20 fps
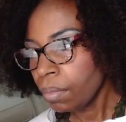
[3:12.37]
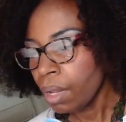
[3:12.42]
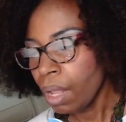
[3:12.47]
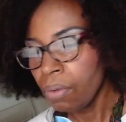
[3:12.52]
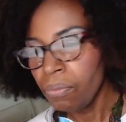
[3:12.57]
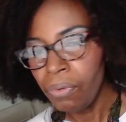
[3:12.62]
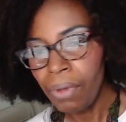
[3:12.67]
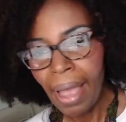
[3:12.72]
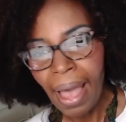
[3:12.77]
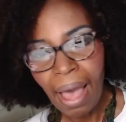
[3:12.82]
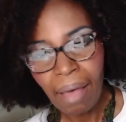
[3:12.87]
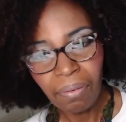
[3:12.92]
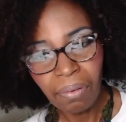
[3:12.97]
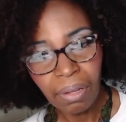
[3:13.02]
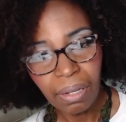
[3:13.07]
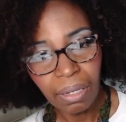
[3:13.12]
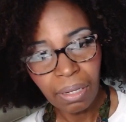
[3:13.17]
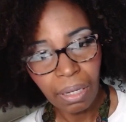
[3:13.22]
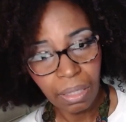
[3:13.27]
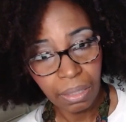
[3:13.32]
if you have
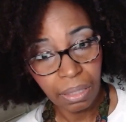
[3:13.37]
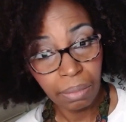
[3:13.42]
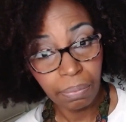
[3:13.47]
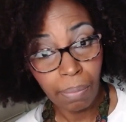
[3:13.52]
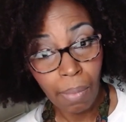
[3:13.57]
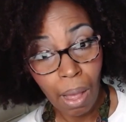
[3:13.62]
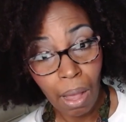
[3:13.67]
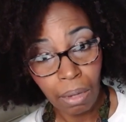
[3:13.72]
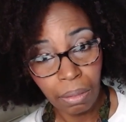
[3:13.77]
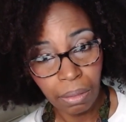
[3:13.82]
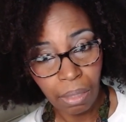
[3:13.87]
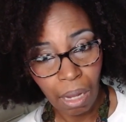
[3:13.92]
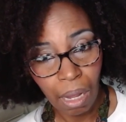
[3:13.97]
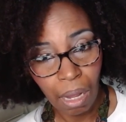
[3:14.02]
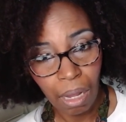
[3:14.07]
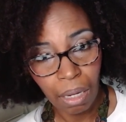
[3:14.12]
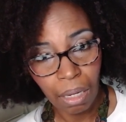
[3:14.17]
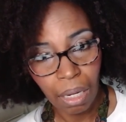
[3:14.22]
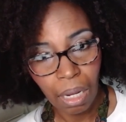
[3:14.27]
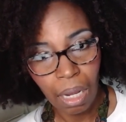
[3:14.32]
a small
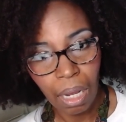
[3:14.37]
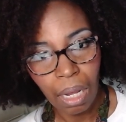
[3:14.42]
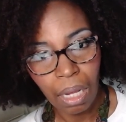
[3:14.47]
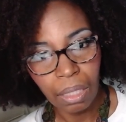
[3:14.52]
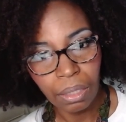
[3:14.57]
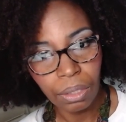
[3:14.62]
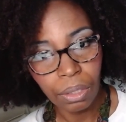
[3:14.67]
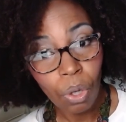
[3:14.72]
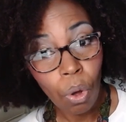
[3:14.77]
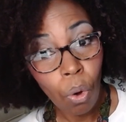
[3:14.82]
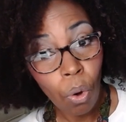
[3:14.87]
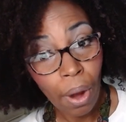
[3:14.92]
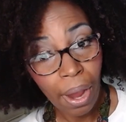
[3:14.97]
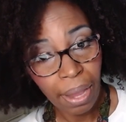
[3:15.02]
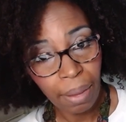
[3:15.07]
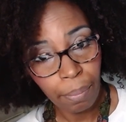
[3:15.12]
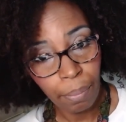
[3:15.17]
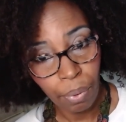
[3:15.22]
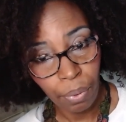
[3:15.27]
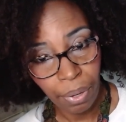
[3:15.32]
dog, a
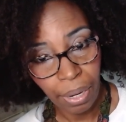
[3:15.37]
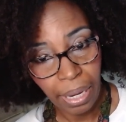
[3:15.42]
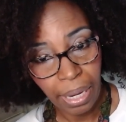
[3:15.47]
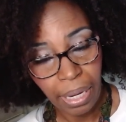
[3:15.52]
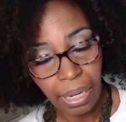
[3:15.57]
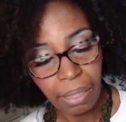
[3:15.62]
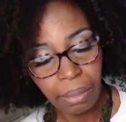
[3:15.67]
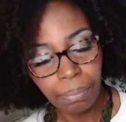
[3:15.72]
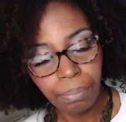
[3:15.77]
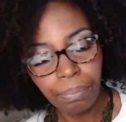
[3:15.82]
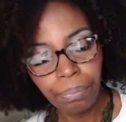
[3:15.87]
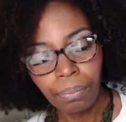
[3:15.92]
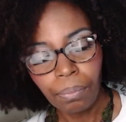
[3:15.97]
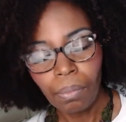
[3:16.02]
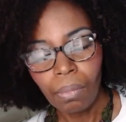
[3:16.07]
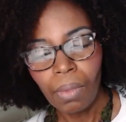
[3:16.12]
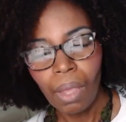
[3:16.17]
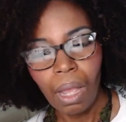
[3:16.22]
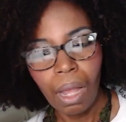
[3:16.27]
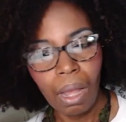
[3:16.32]
toy breed,
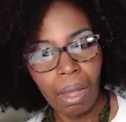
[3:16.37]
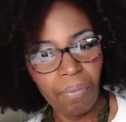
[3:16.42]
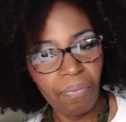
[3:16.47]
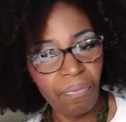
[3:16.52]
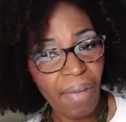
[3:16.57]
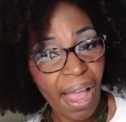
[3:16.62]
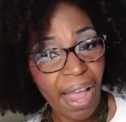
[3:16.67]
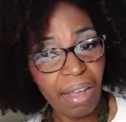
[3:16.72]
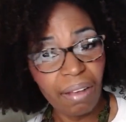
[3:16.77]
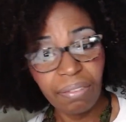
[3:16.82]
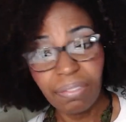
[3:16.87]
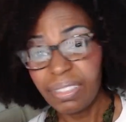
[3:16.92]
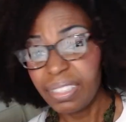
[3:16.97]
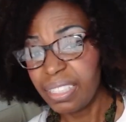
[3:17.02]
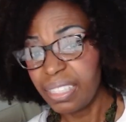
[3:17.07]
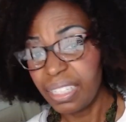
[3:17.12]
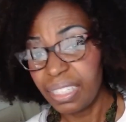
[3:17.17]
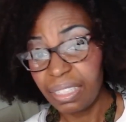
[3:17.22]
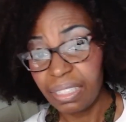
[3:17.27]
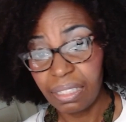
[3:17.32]
a
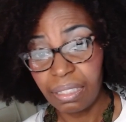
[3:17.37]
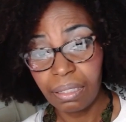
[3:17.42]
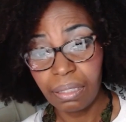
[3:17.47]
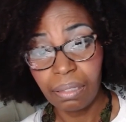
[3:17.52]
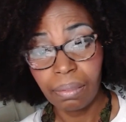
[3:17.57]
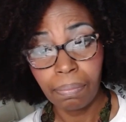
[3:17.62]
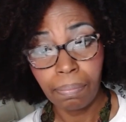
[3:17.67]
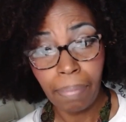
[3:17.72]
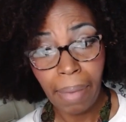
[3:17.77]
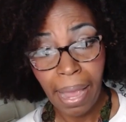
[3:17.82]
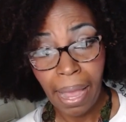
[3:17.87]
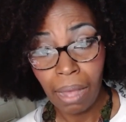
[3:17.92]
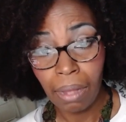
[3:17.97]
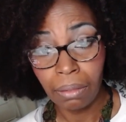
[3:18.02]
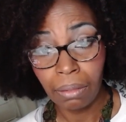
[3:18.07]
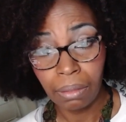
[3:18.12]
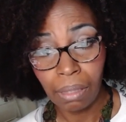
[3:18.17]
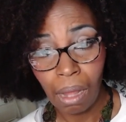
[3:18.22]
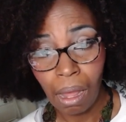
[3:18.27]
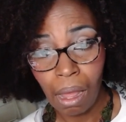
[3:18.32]
5-6
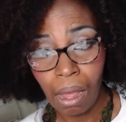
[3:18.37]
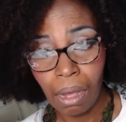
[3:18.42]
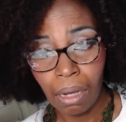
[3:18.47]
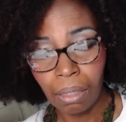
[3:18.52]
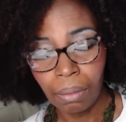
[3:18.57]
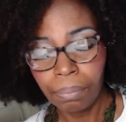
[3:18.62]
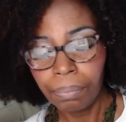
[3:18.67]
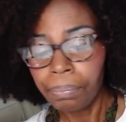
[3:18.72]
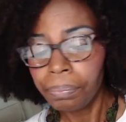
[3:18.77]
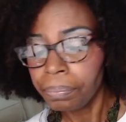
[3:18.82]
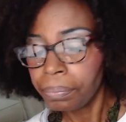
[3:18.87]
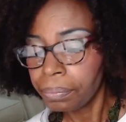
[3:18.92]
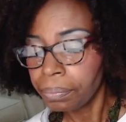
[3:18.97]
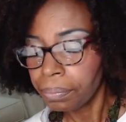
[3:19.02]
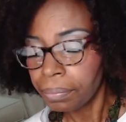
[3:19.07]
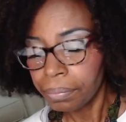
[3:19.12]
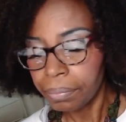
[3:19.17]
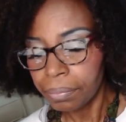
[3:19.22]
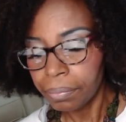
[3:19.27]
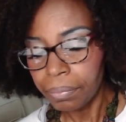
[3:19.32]
pound dog,
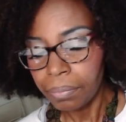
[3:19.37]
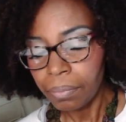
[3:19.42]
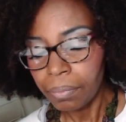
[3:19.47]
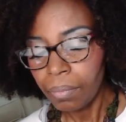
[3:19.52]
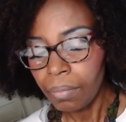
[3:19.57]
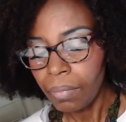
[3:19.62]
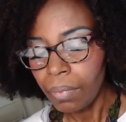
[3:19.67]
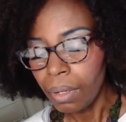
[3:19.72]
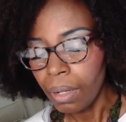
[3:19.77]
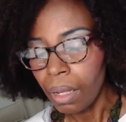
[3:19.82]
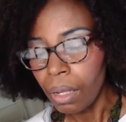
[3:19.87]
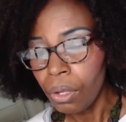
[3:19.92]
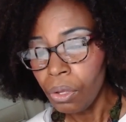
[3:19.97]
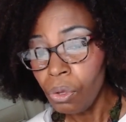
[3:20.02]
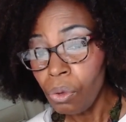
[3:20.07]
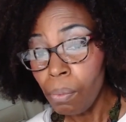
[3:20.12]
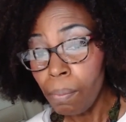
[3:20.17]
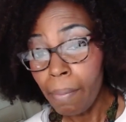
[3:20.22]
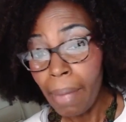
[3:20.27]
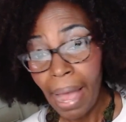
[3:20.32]

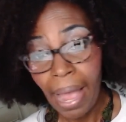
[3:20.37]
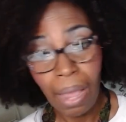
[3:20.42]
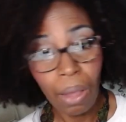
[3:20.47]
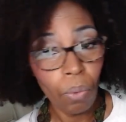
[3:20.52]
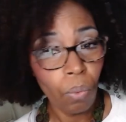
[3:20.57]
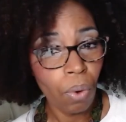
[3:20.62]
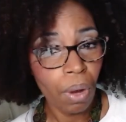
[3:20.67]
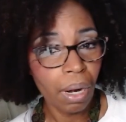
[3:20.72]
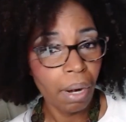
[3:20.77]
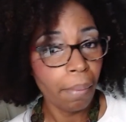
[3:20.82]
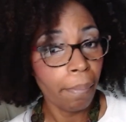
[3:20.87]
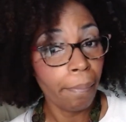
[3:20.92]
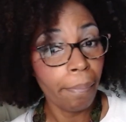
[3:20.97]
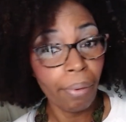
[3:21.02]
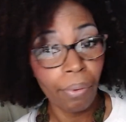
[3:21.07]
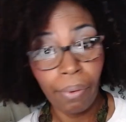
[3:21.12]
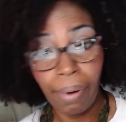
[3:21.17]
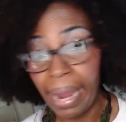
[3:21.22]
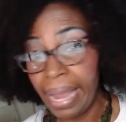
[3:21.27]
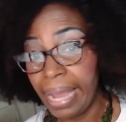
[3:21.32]
you might want to
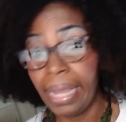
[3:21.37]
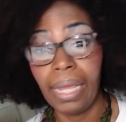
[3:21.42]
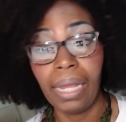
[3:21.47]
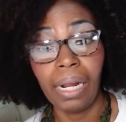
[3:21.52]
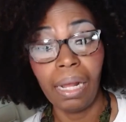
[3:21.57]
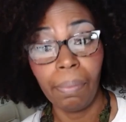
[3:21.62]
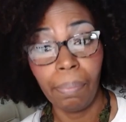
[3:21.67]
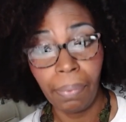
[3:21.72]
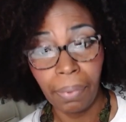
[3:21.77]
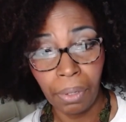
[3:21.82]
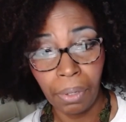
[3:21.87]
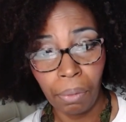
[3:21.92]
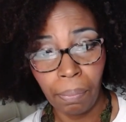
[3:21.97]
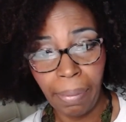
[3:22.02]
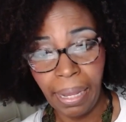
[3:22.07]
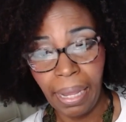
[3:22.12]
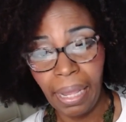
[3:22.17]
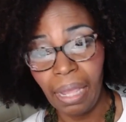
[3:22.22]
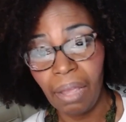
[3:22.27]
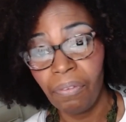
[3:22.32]
break it up a little
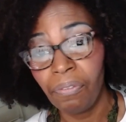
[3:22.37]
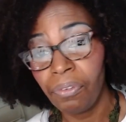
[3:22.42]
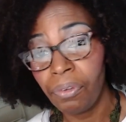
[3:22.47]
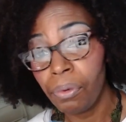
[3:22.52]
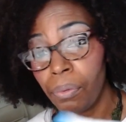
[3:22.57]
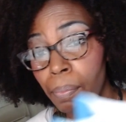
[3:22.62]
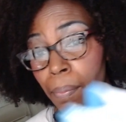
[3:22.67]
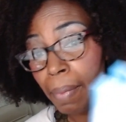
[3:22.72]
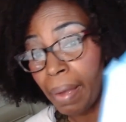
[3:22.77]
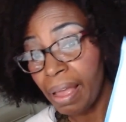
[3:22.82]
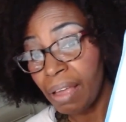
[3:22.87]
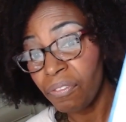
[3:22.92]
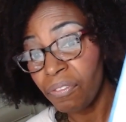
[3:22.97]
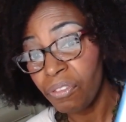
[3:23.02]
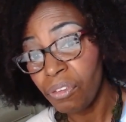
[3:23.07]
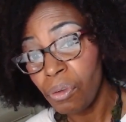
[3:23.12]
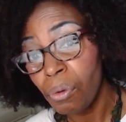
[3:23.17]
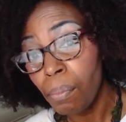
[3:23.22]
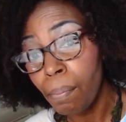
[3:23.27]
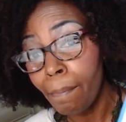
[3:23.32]
bit. If you
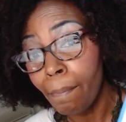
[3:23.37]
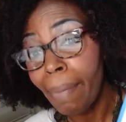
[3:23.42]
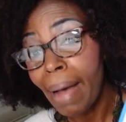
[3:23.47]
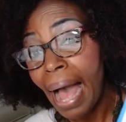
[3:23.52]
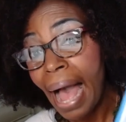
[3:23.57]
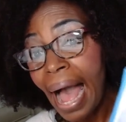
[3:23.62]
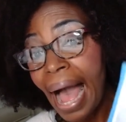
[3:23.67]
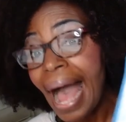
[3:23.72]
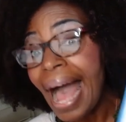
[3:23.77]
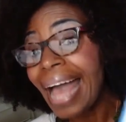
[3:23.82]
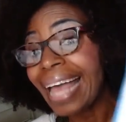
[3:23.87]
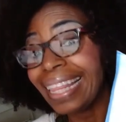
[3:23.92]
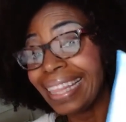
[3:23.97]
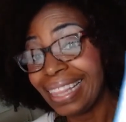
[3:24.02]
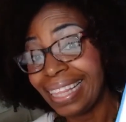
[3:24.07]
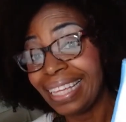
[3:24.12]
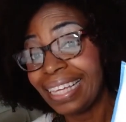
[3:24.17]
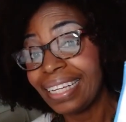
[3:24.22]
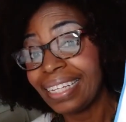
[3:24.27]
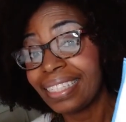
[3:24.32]
buy
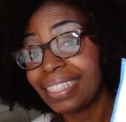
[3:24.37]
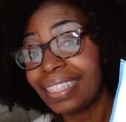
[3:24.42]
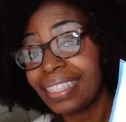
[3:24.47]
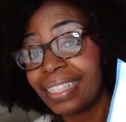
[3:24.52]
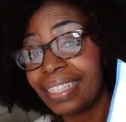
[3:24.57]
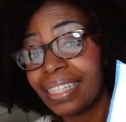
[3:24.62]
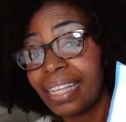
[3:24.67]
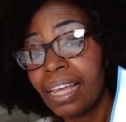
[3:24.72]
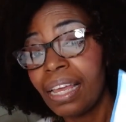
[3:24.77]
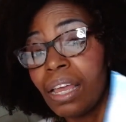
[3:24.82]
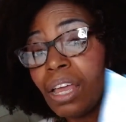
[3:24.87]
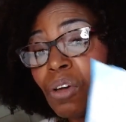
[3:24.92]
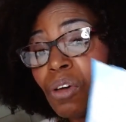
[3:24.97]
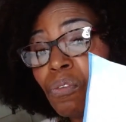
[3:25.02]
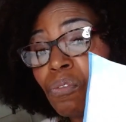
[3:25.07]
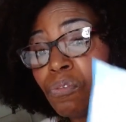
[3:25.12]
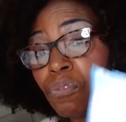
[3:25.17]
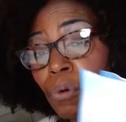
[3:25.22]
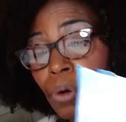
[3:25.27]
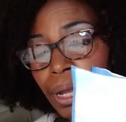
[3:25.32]
this
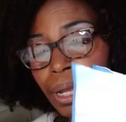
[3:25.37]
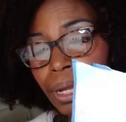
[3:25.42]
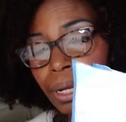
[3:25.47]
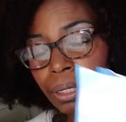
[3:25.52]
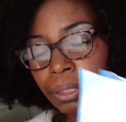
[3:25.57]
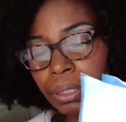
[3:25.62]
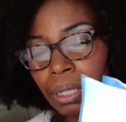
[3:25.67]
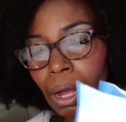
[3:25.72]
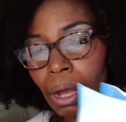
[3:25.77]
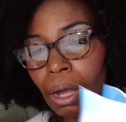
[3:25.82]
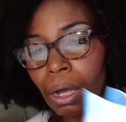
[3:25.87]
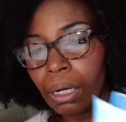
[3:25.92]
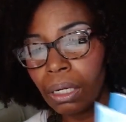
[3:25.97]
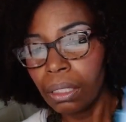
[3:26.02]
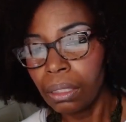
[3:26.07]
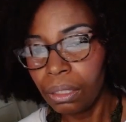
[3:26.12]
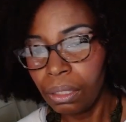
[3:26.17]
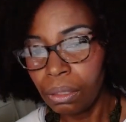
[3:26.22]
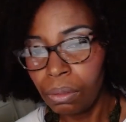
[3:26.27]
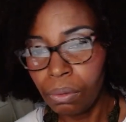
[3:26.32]
for your dog,
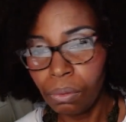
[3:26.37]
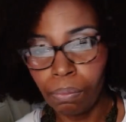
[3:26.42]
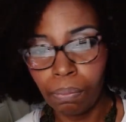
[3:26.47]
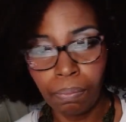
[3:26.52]
you